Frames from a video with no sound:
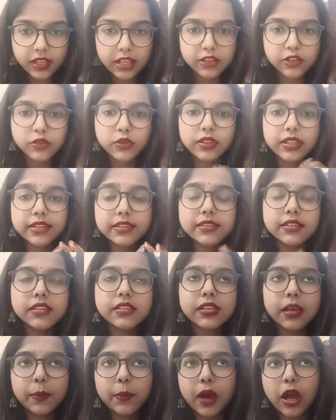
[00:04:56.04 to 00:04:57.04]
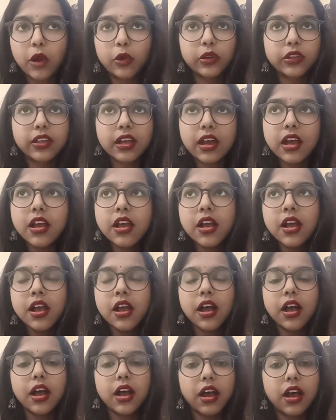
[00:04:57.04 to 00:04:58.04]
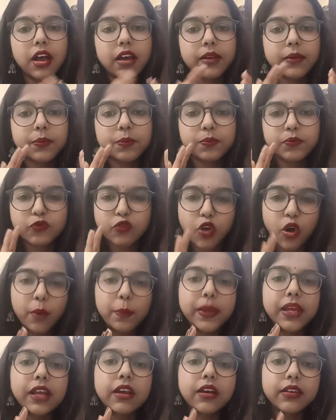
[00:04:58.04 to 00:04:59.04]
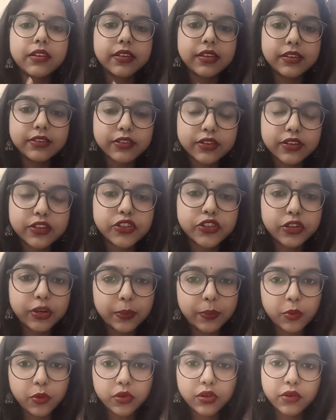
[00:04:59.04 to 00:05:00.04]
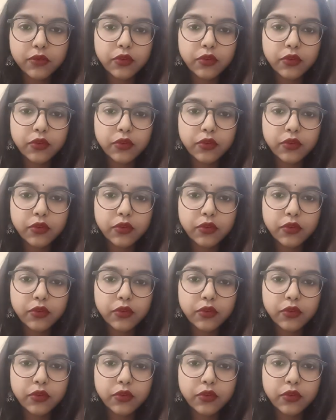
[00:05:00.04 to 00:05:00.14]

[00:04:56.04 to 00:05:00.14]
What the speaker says: So this is about the forming a research report, or